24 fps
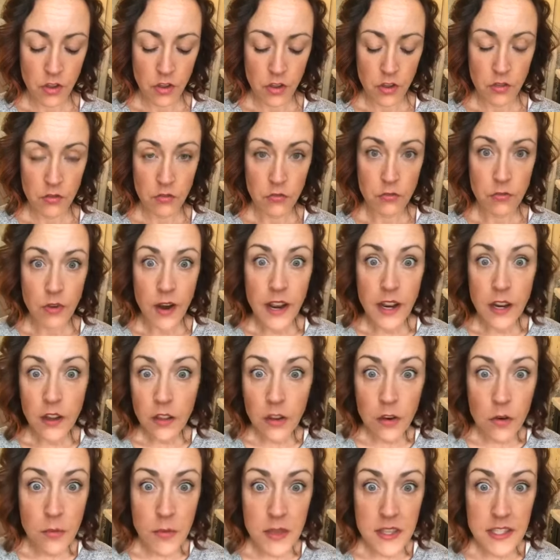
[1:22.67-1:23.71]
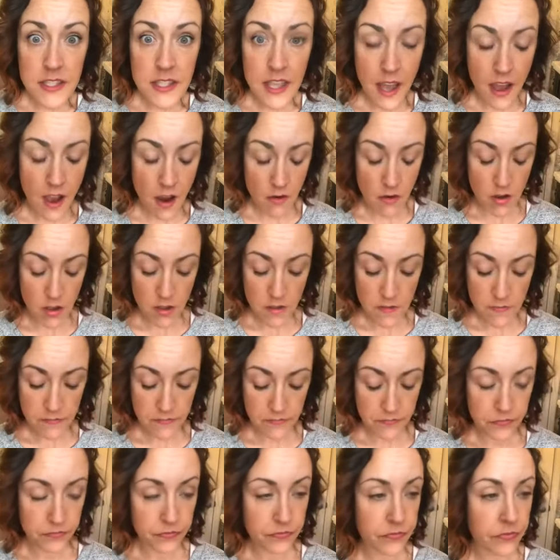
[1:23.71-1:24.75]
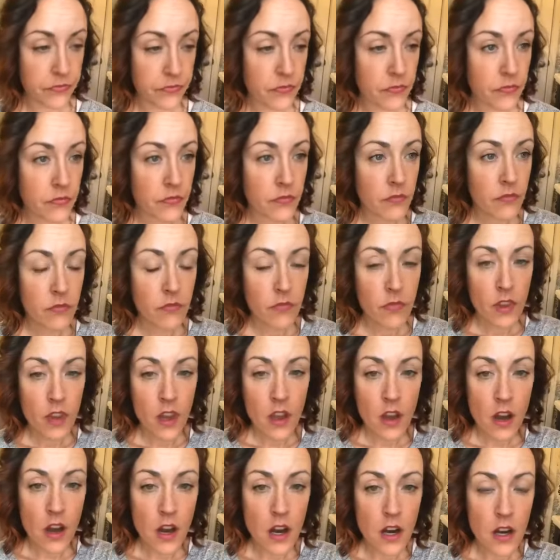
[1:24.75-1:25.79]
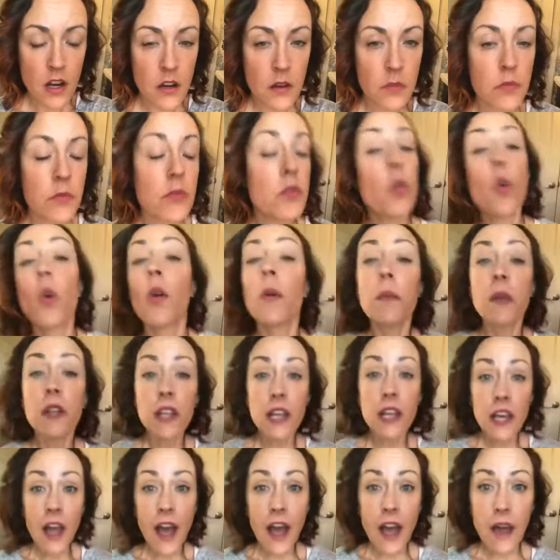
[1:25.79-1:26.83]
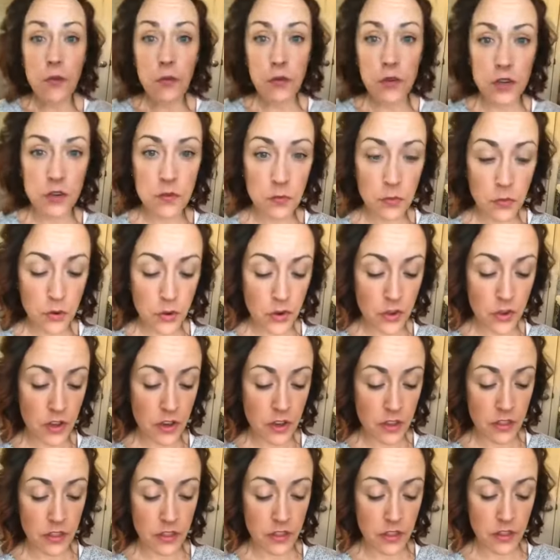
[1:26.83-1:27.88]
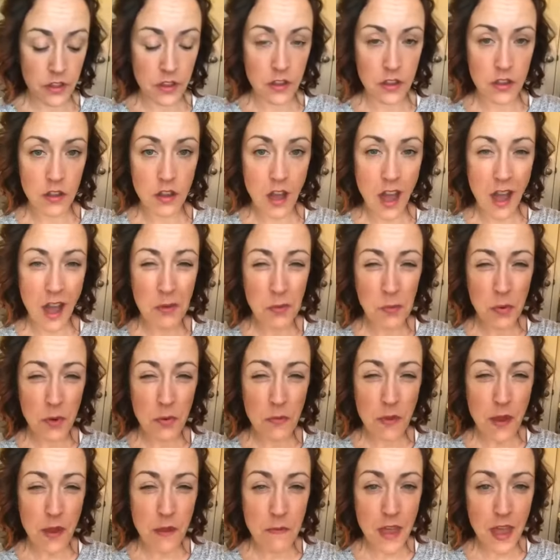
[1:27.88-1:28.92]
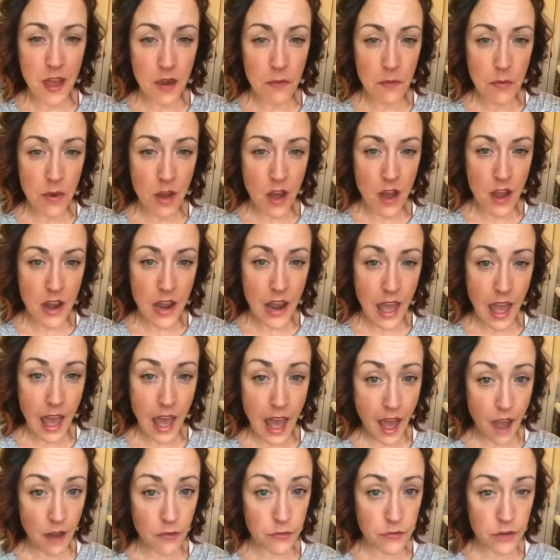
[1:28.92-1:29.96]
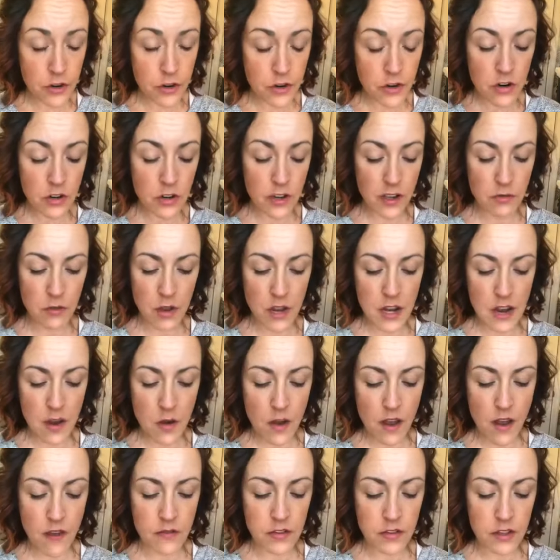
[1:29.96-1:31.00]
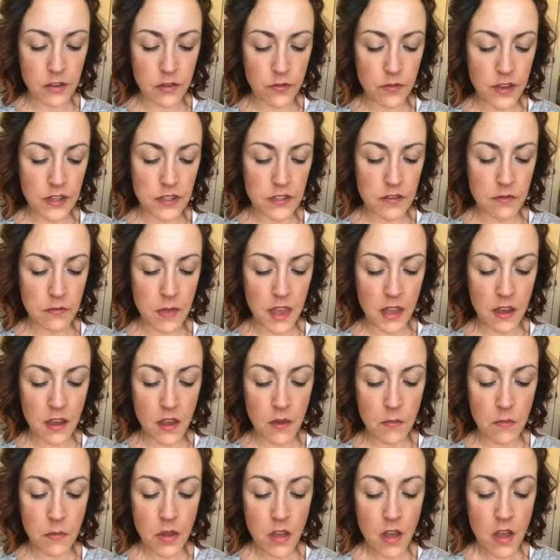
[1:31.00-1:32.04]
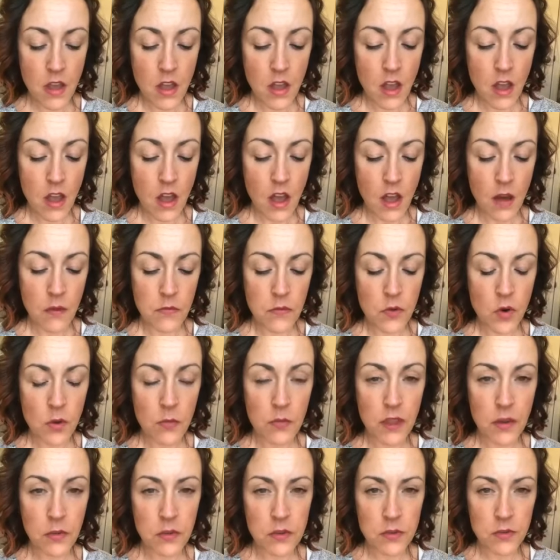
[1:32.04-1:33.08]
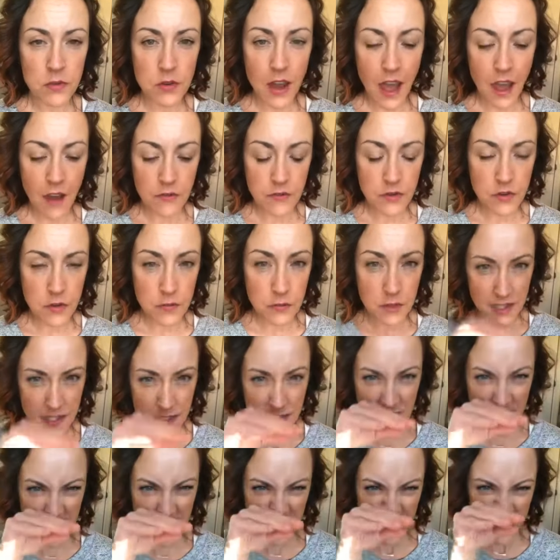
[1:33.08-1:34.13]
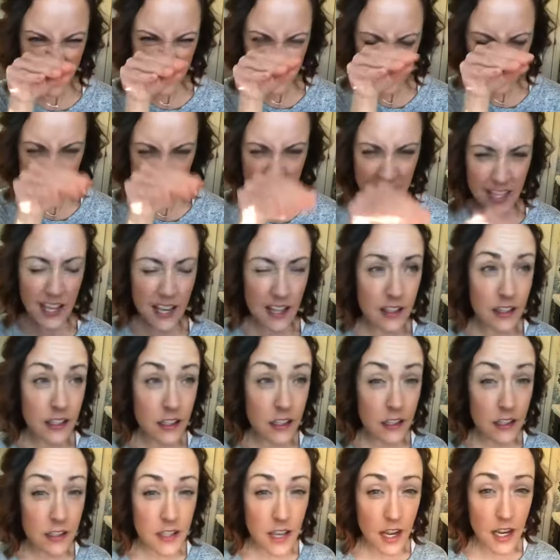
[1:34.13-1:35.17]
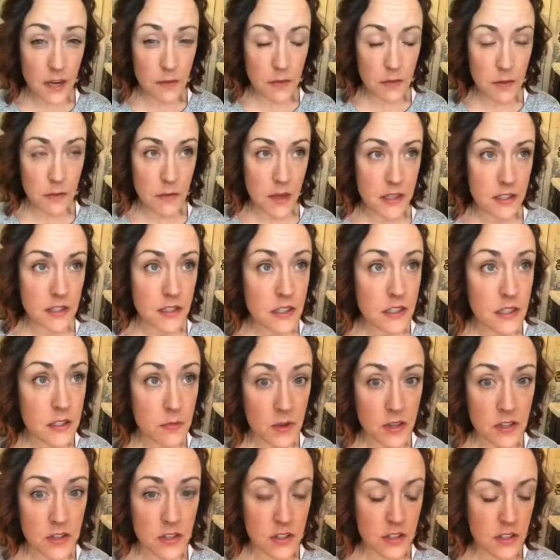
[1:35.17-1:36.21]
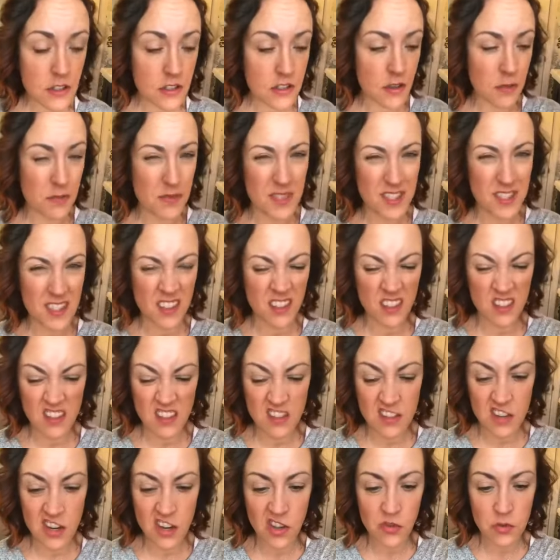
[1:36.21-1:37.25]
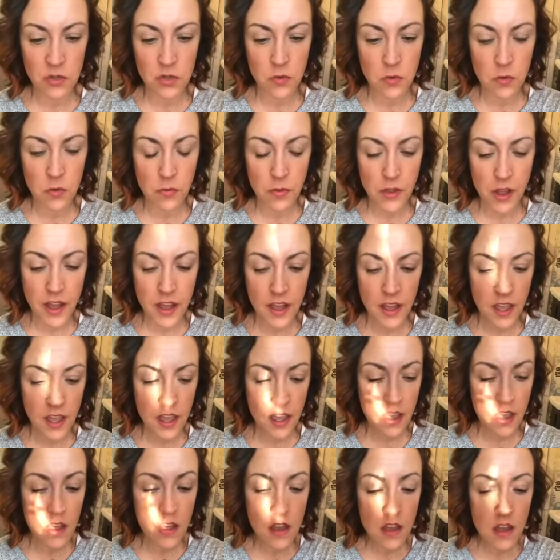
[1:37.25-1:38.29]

regular mascara. Normally I would put my makeup on after, like right now I have a little face of makeup. Normally I would do it after because this can get a little tiny bit messy, especially since I'm still new to applying it.